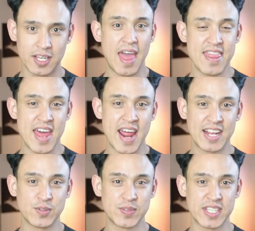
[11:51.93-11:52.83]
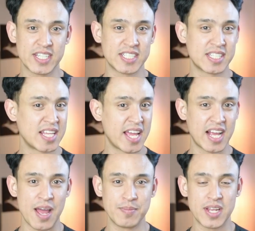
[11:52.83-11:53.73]
And then I was just like,
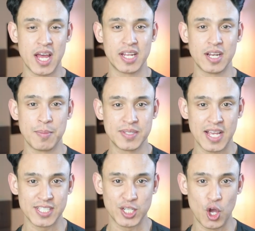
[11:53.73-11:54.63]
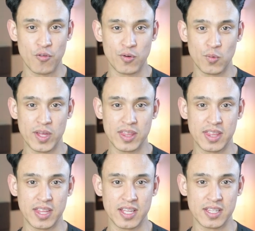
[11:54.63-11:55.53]
I'm done obsessing over with
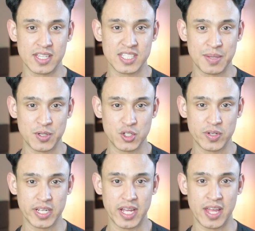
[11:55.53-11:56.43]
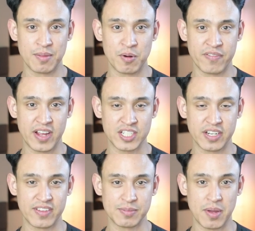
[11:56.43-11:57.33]
the symmetry and the perfection
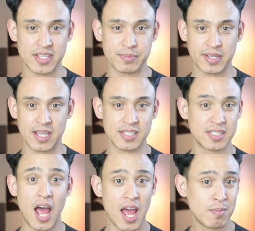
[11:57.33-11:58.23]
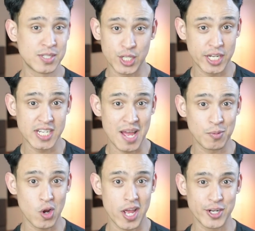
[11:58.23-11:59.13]
of these buttons, because I'm still on time
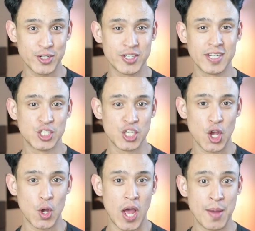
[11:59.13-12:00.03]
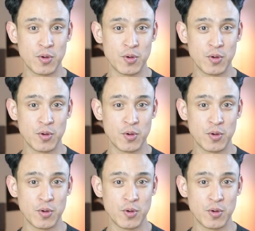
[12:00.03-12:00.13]
crunch. So I